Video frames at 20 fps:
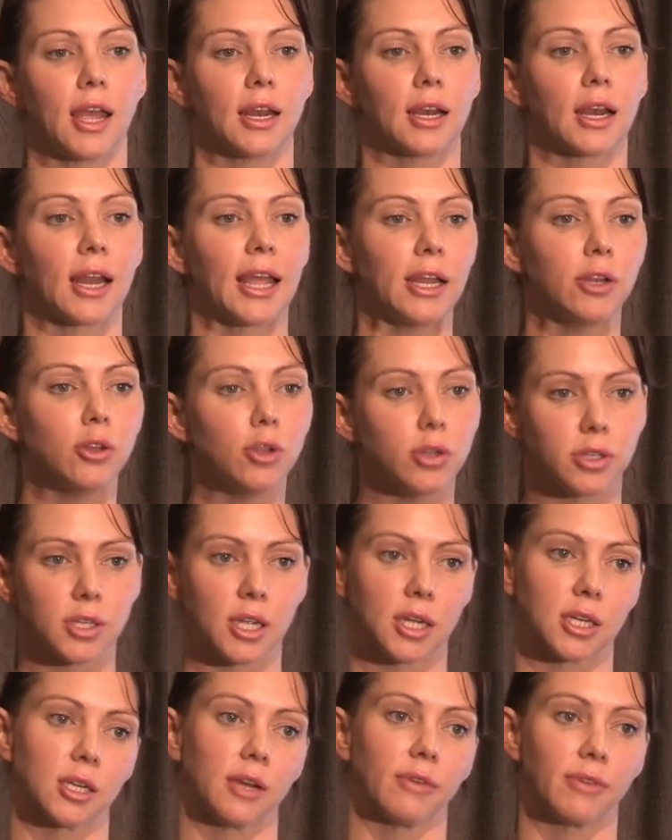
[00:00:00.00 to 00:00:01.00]
and land use
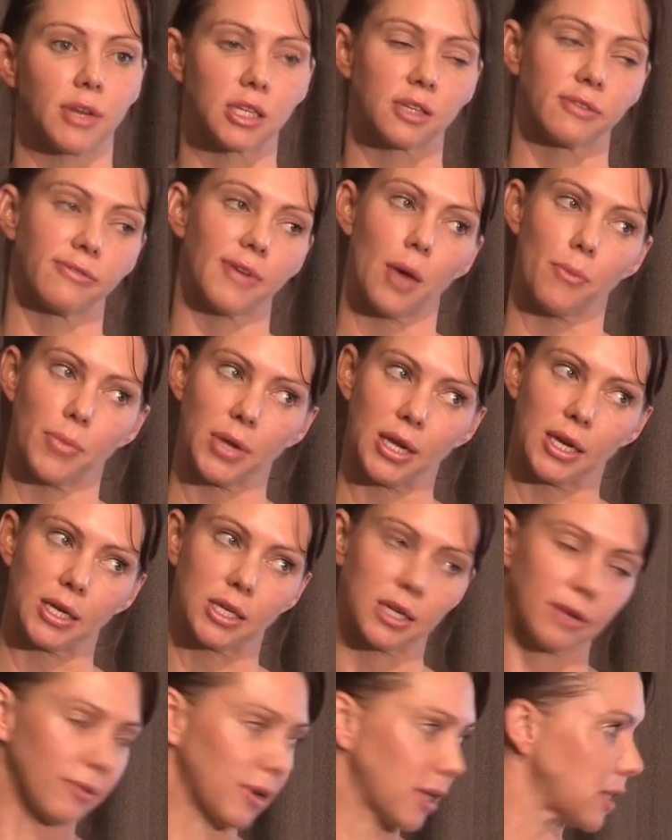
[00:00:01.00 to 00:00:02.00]
activities, farming
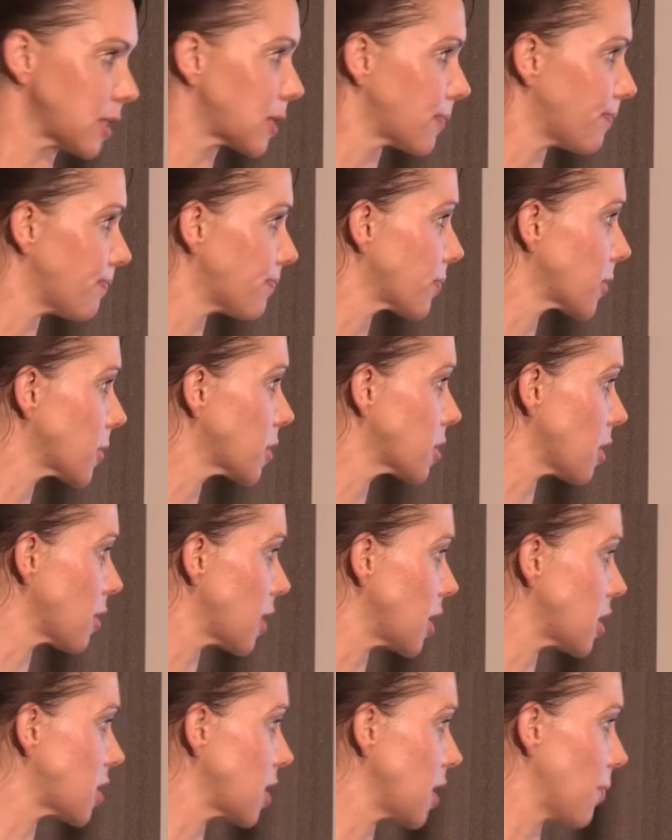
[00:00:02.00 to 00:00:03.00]
activities. So
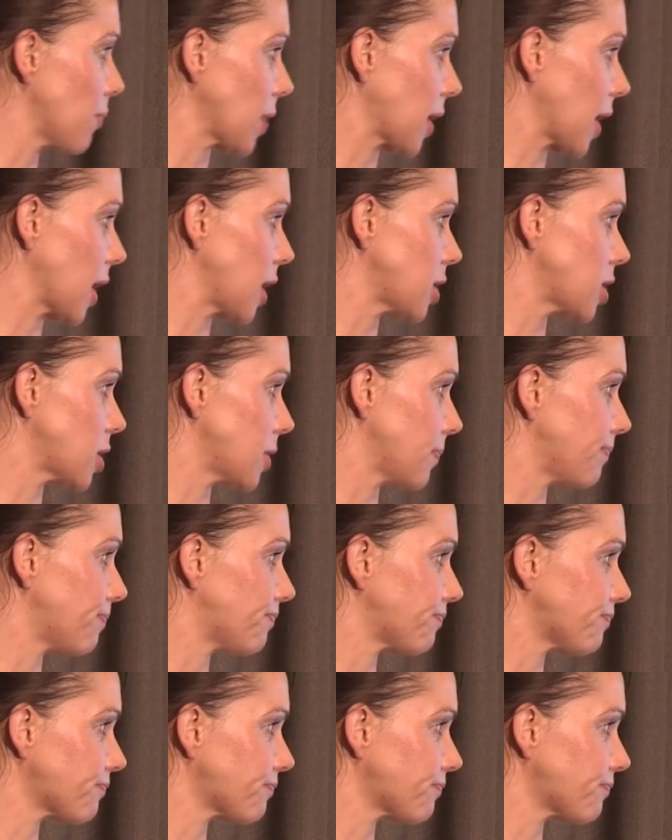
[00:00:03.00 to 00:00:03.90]
that's the implication.